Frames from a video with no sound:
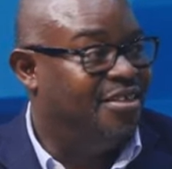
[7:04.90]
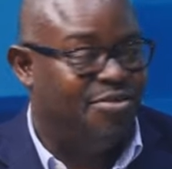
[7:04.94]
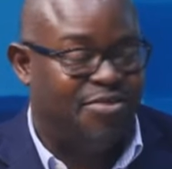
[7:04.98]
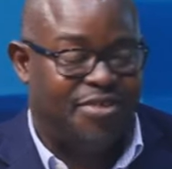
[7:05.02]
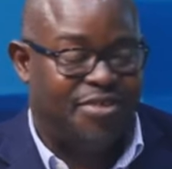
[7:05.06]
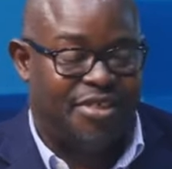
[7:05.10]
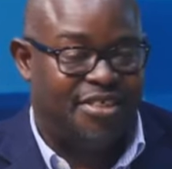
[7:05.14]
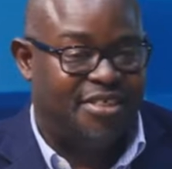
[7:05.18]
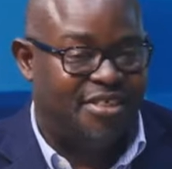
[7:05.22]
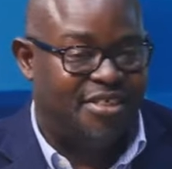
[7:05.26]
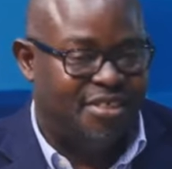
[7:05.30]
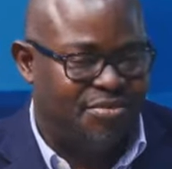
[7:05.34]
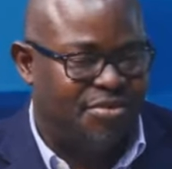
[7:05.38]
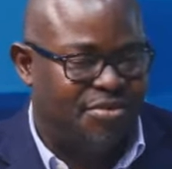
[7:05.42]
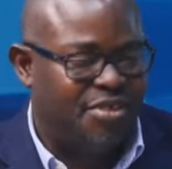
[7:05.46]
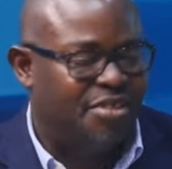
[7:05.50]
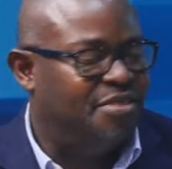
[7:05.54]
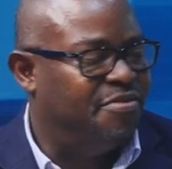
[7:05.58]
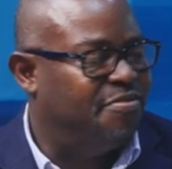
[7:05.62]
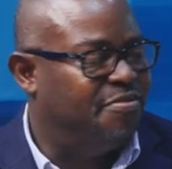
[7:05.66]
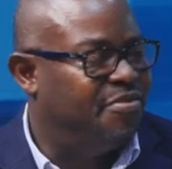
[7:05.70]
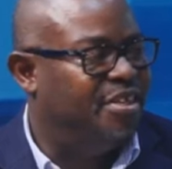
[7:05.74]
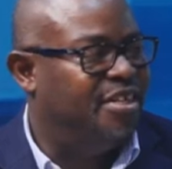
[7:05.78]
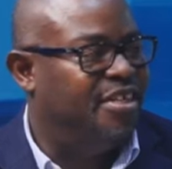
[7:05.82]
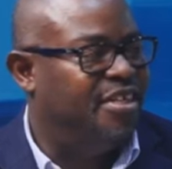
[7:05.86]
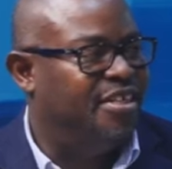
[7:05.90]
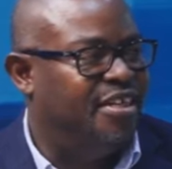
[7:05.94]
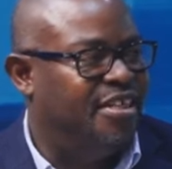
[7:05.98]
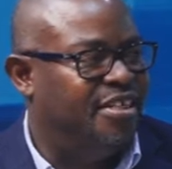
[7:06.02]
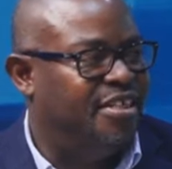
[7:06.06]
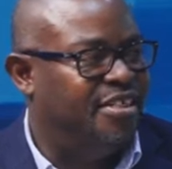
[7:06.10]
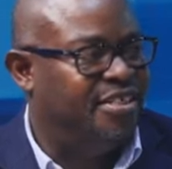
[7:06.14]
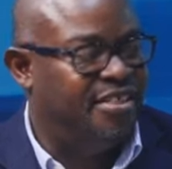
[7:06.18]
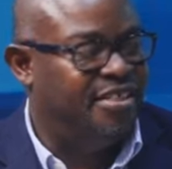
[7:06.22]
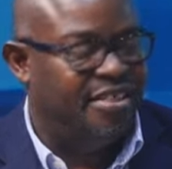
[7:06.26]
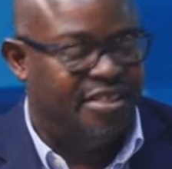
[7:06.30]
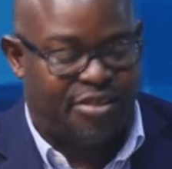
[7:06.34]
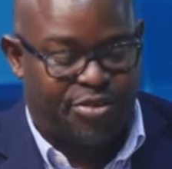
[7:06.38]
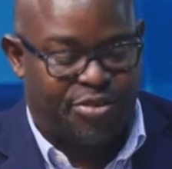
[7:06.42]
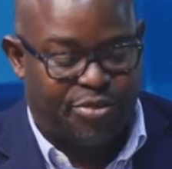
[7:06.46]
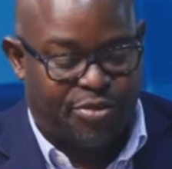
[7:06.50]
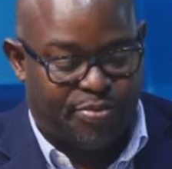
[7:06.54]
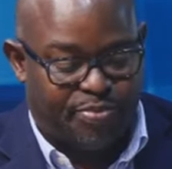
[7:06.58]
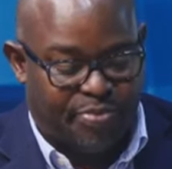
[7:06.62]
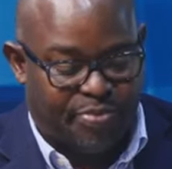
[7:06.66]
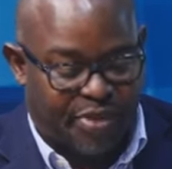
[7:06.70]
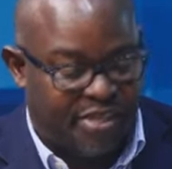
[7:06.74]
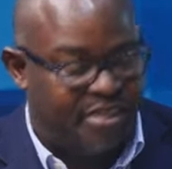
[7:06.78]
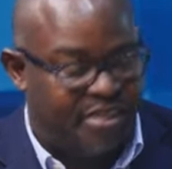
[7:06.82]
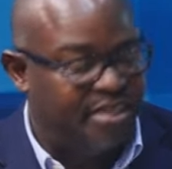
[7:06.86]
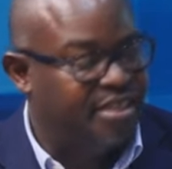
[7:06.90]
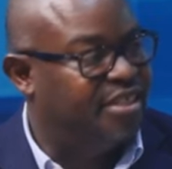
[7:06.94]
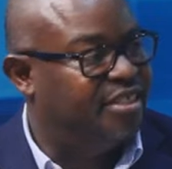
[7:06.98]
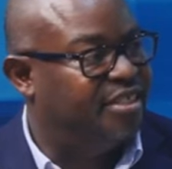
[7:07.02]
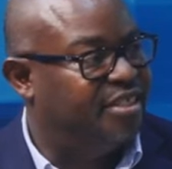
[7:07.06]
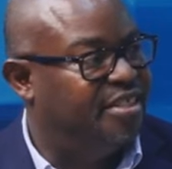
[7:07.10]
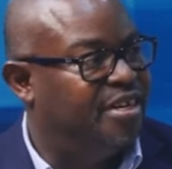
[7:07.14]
it was a very nice day. So partners